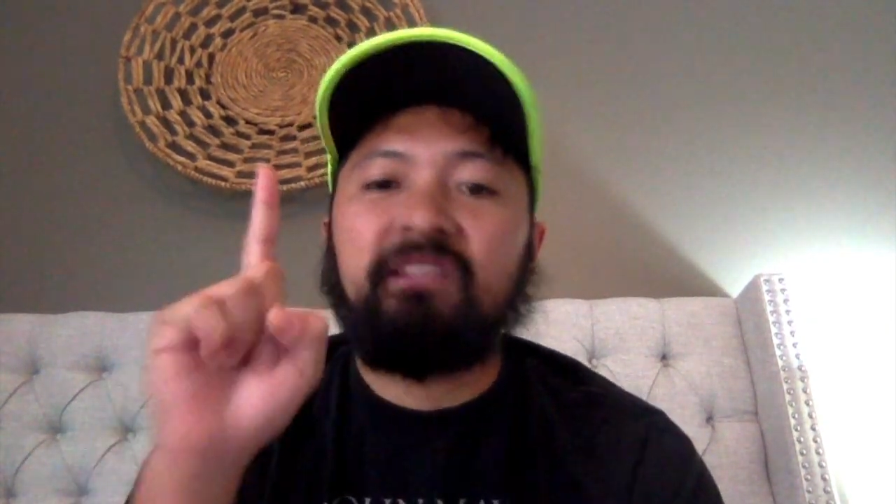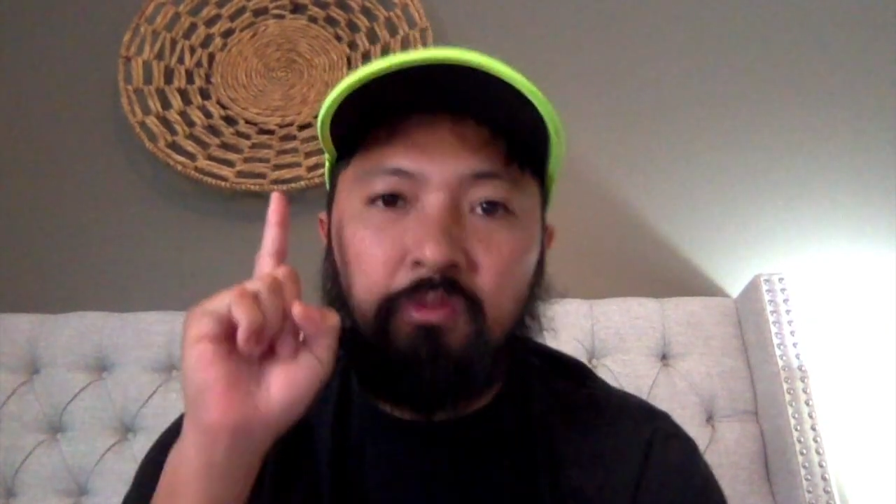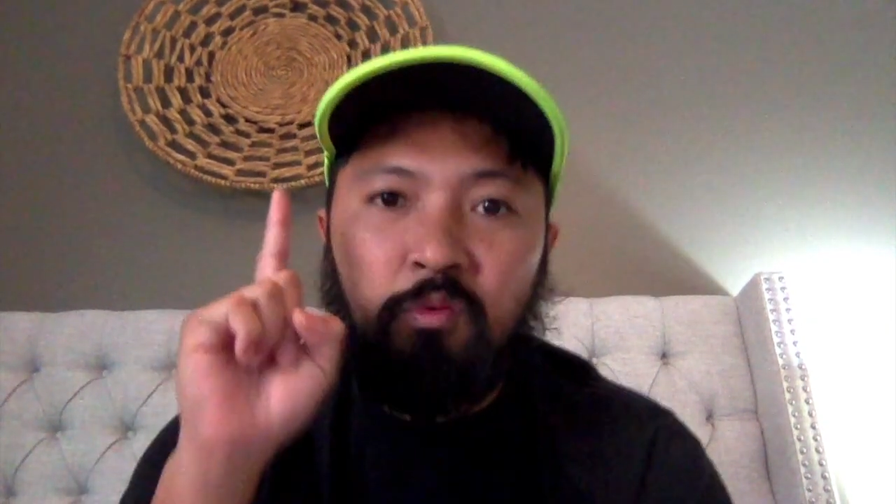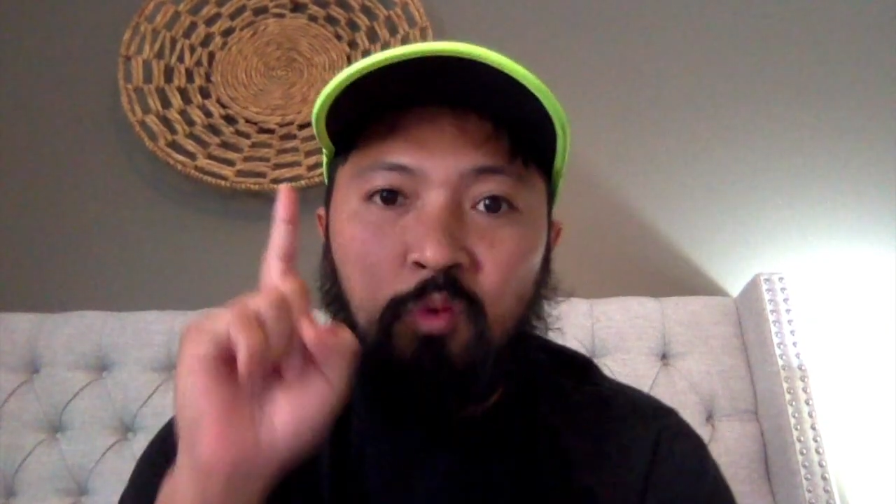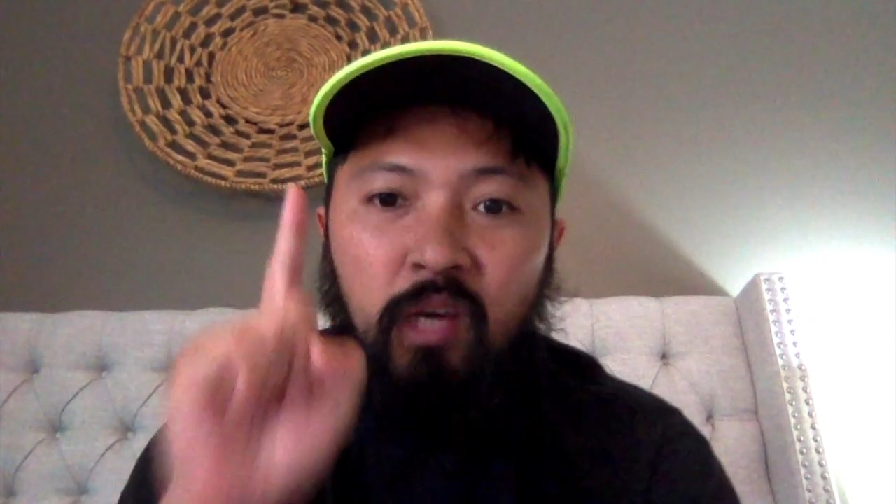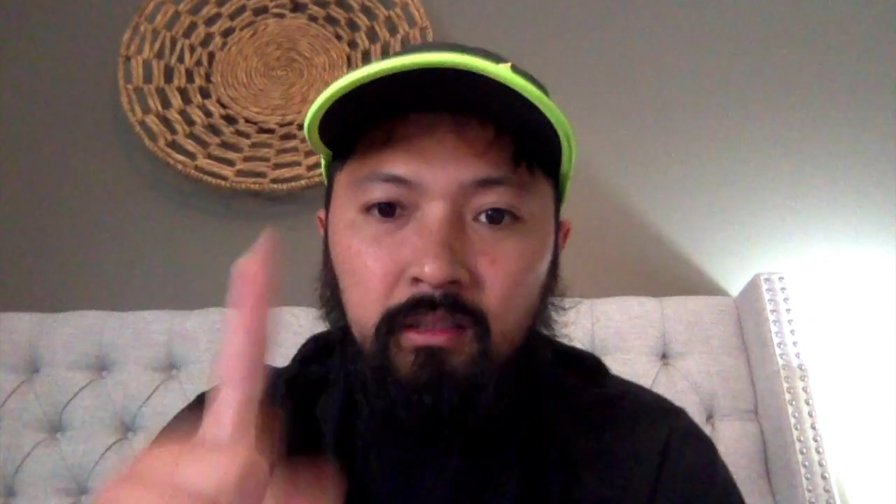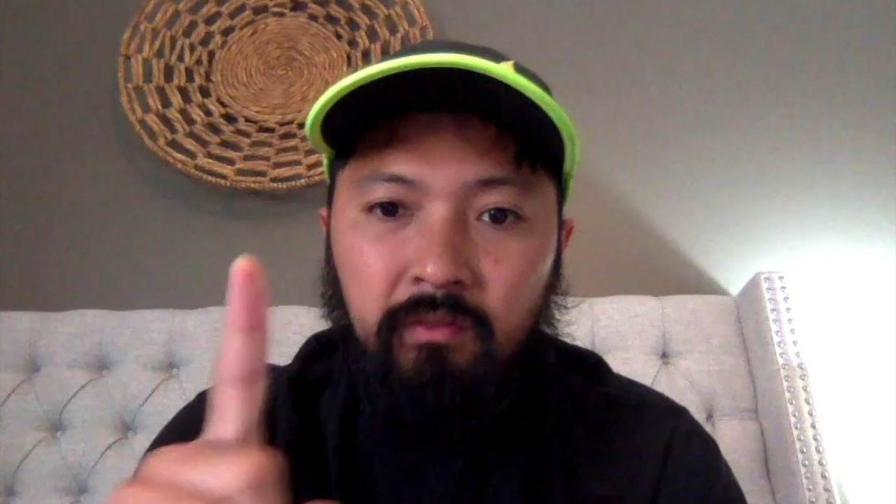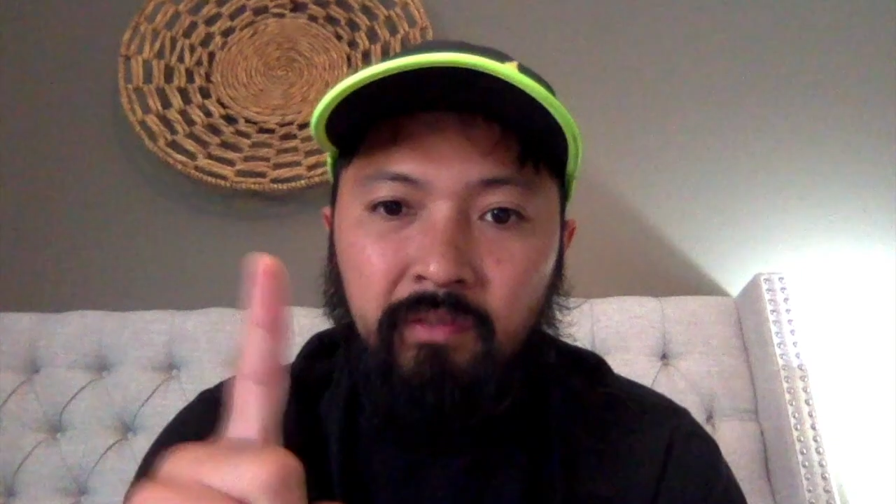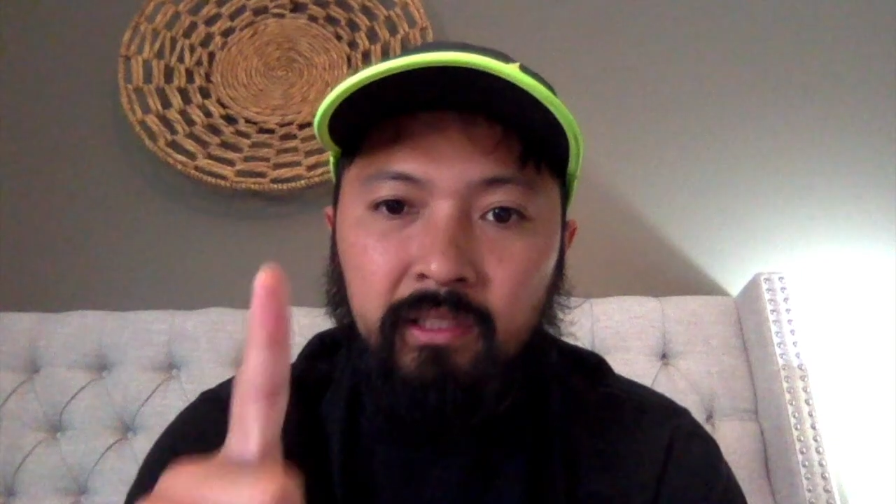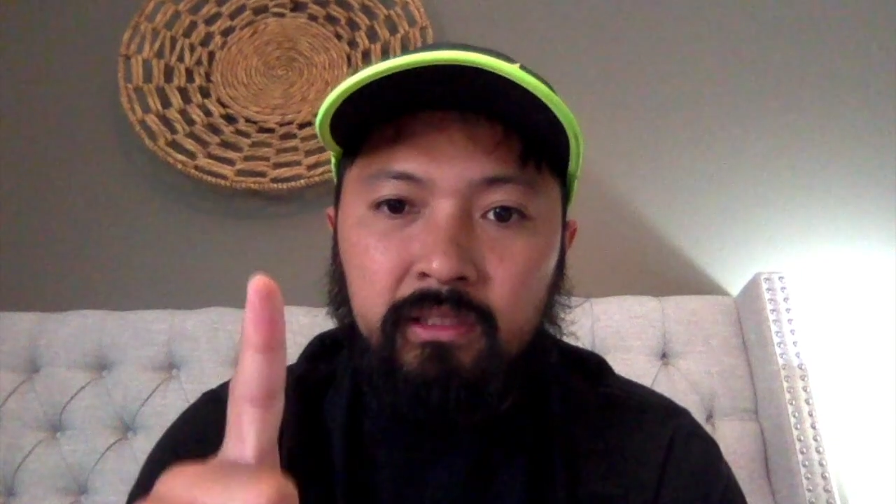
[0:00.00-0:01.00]

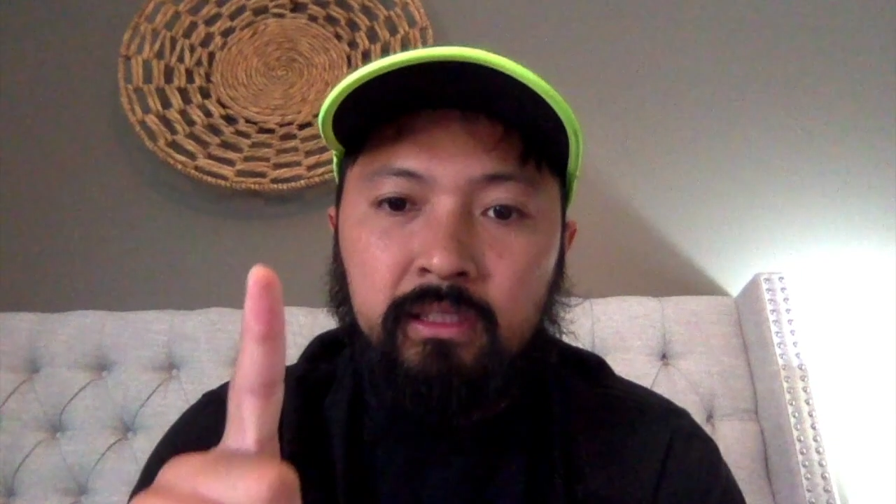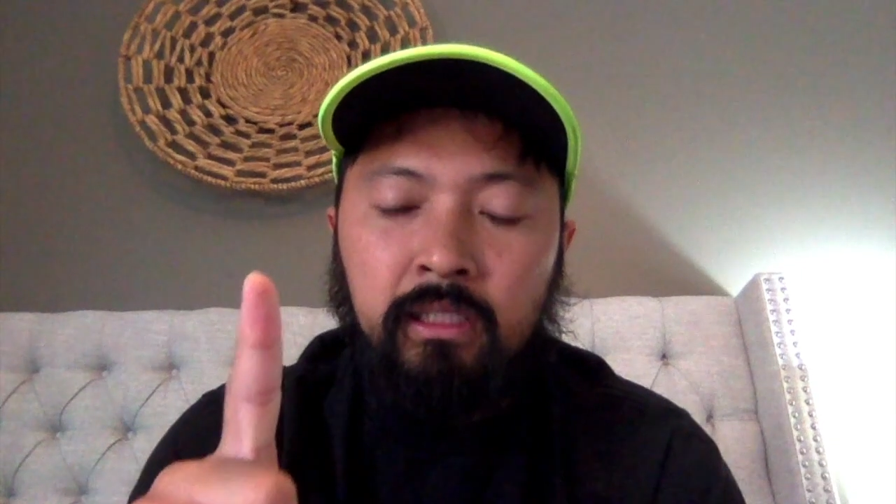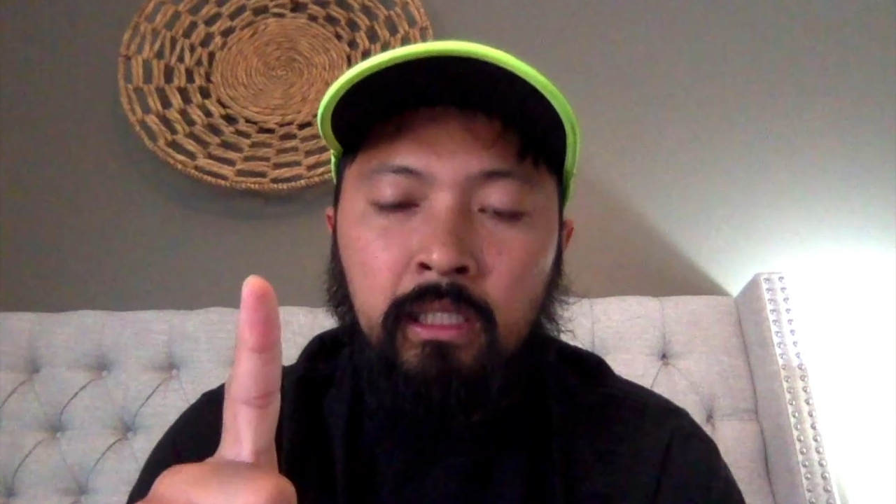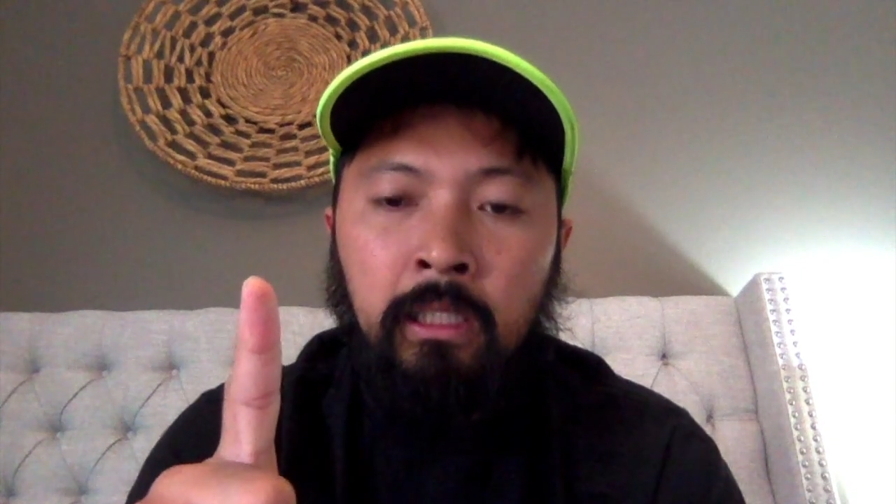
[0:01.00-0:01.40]
relevant